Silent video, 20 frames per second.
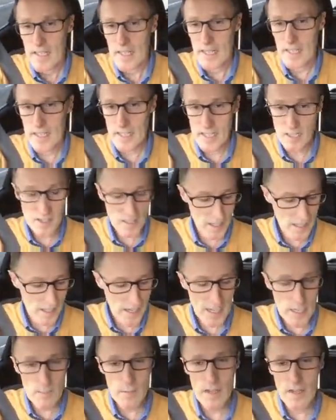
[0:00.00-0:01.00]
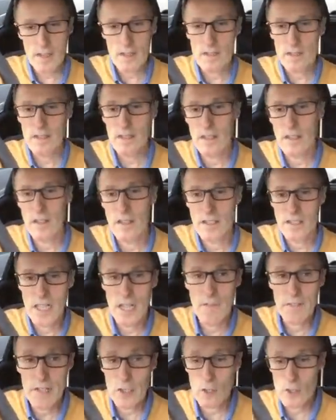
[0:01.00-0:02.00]
And I can see ahead of me there's a
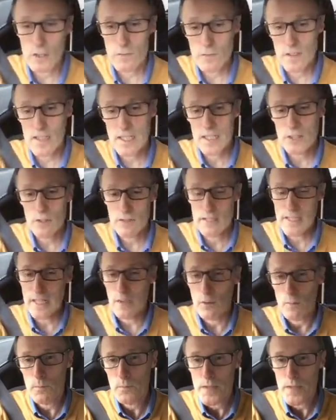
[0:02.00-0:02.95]
heavy goods vehicle. Now,